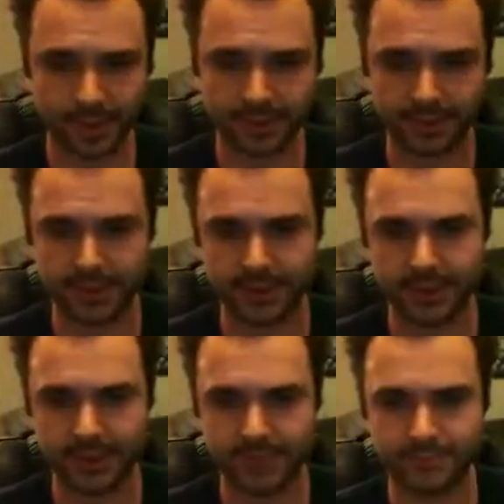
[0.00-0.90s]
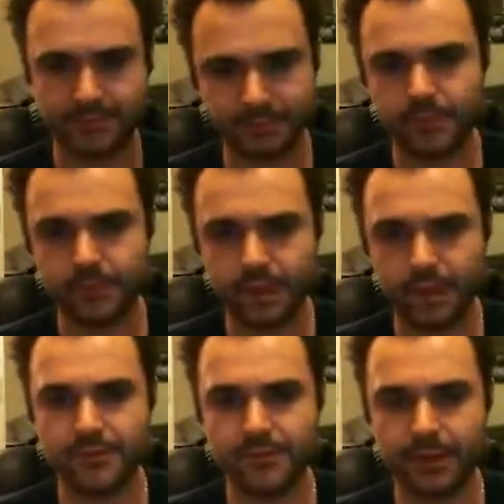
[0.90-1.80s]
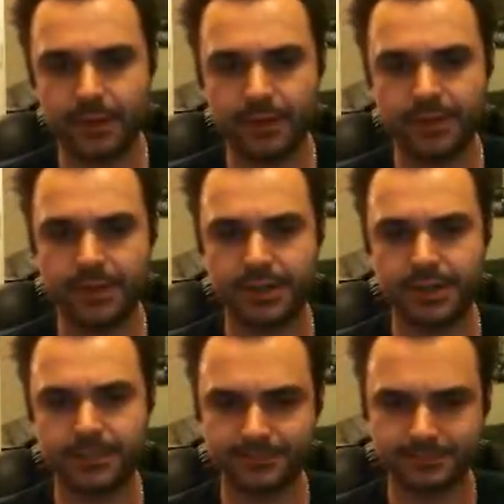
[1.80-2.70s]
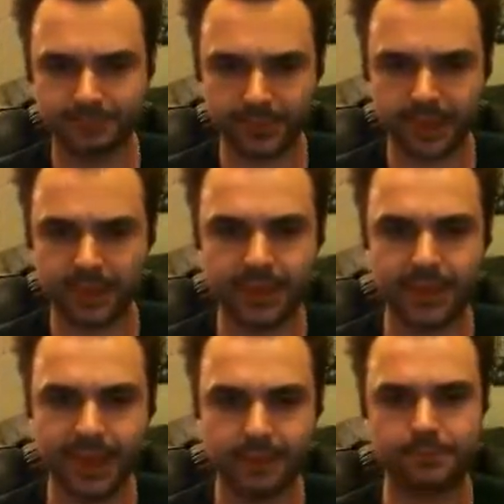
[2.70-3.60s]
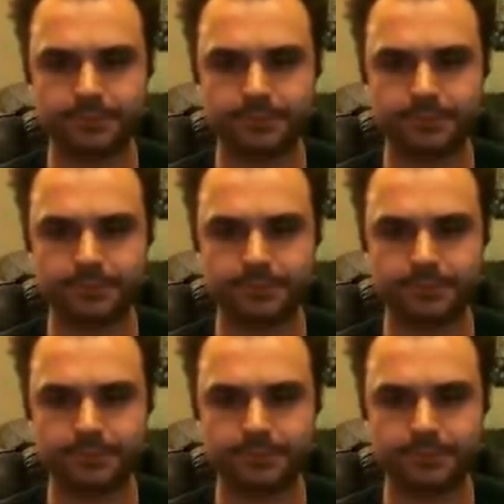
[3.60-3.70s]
So that's very homogeneous. I like that.